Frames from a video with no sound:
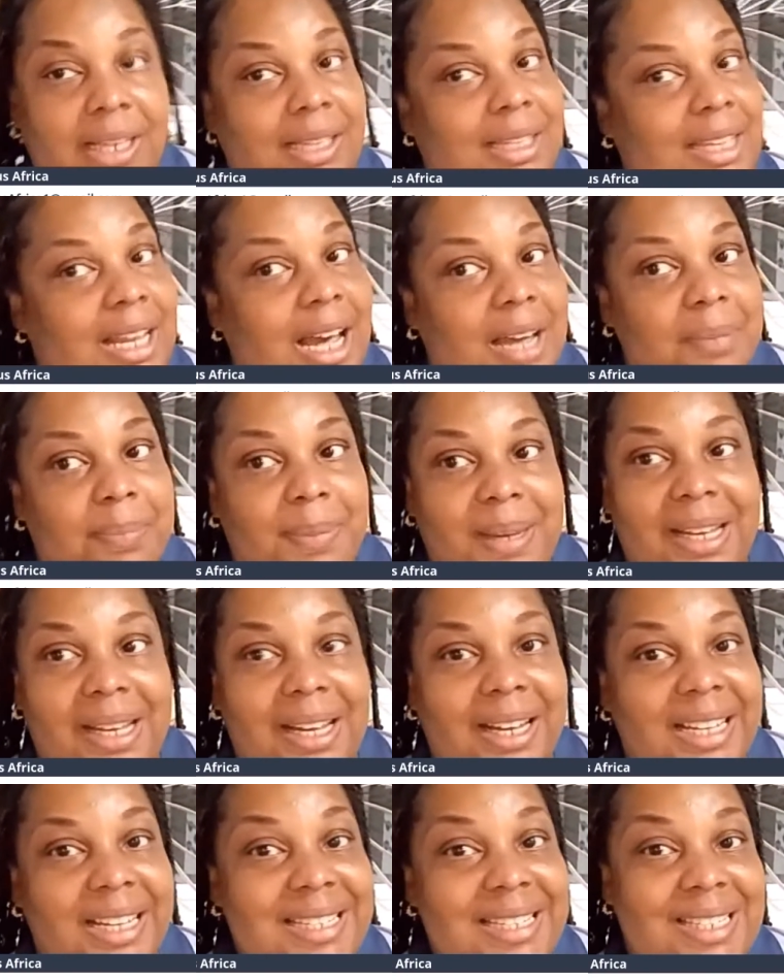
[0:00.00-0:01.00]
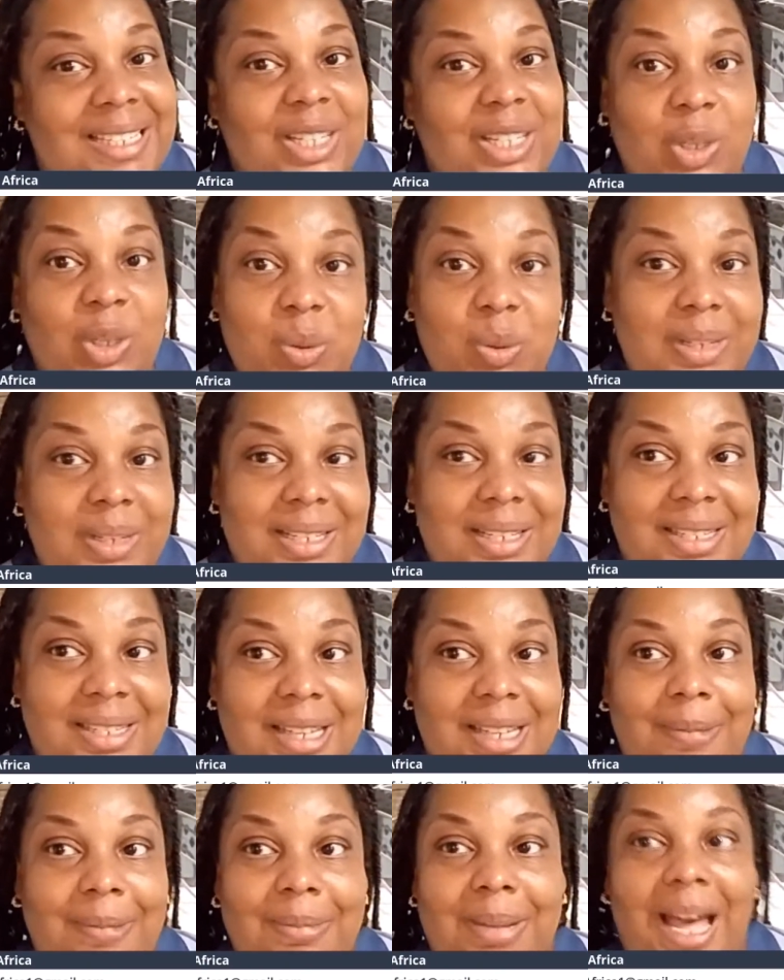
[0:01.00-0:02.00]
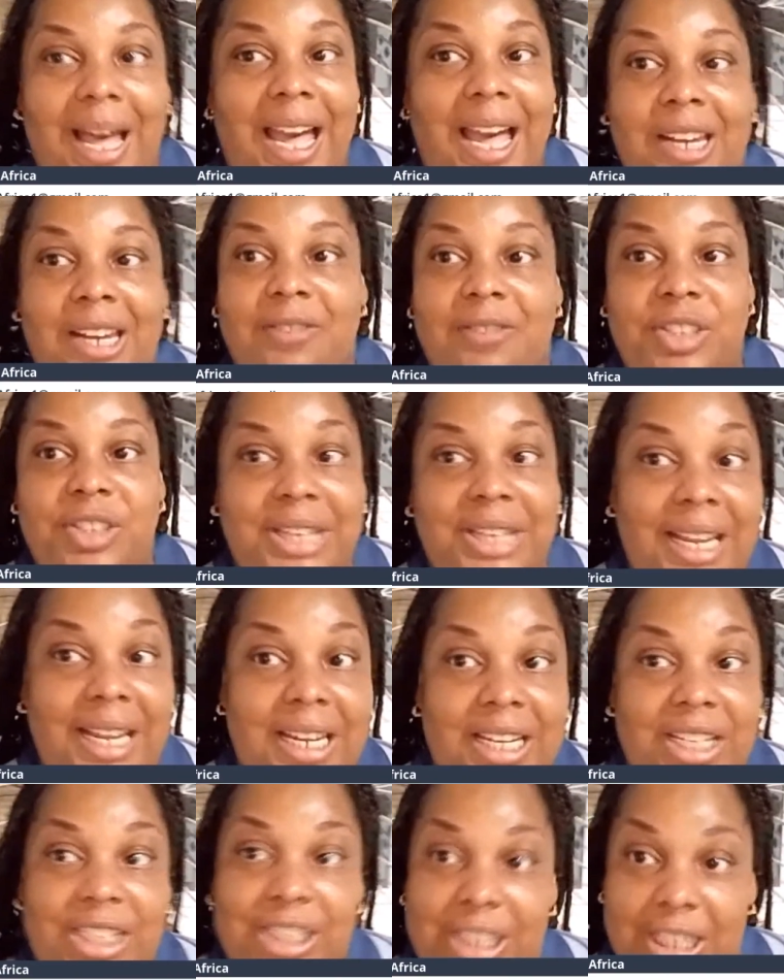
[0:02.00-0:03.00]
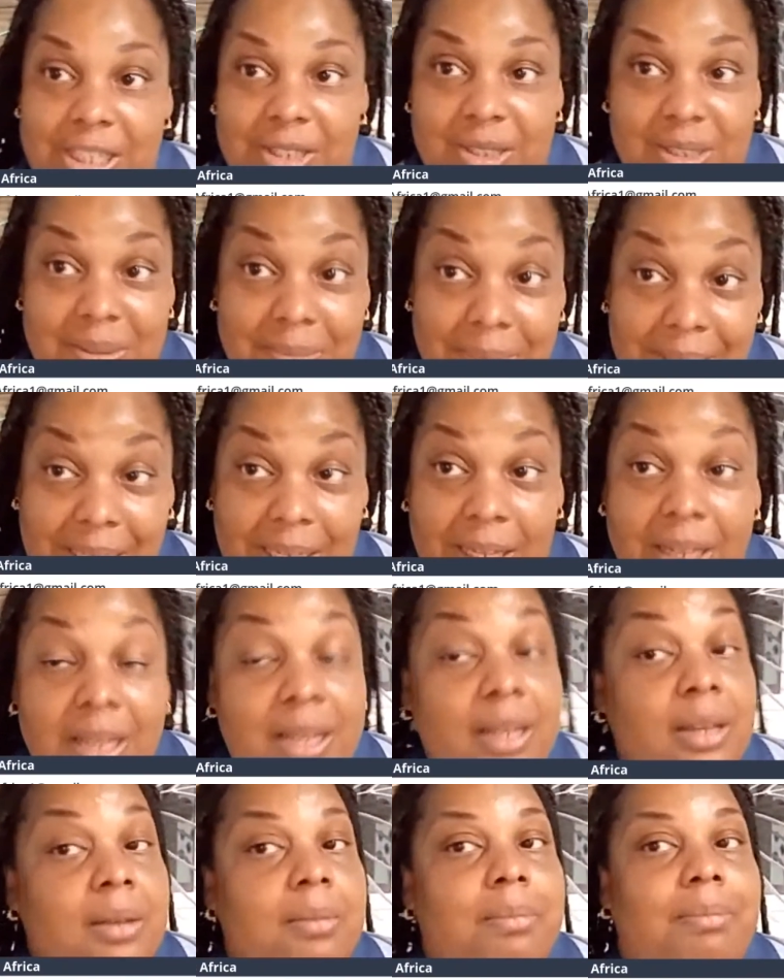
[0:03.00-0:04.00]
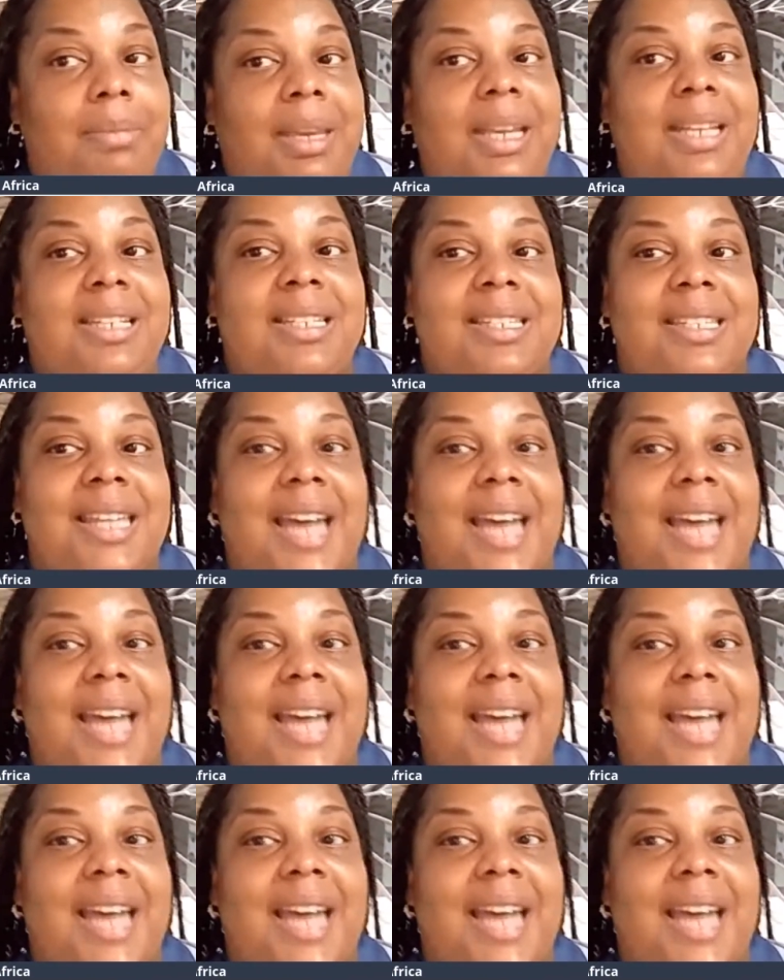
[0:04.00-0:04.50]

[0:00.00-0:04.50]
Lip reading: Not because you did some kind of shady shit to me means